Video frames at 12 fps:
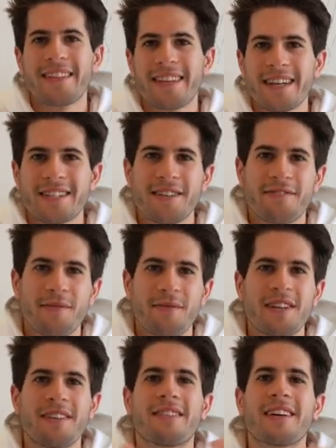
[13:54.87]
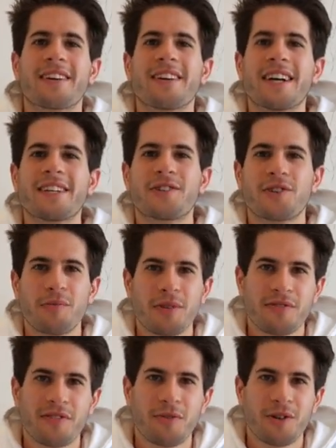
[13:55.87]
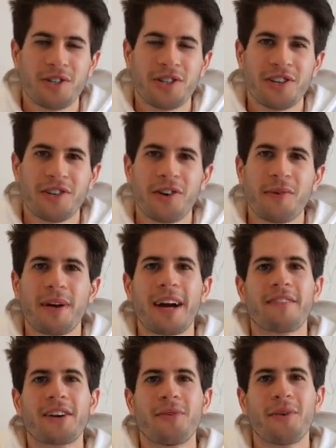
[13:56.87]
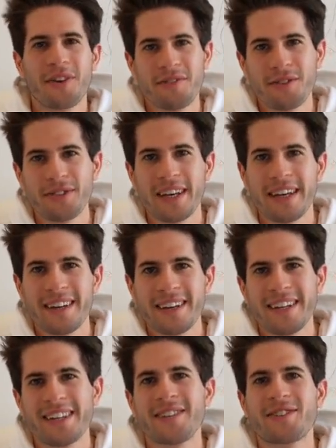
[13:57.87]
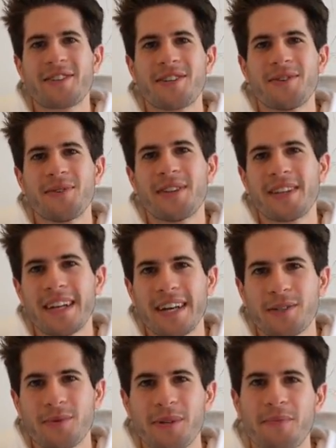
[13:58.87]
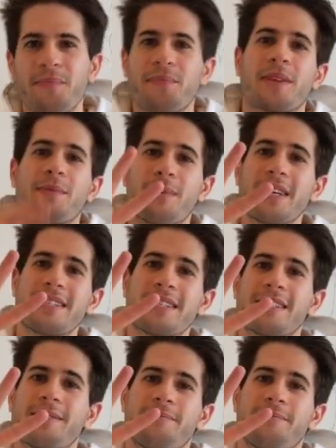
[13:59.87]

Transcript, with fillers: That's it for me. Thank you guys so much for watching. Hope you're having a wonderful day, and I'll see you in the next one. Peace!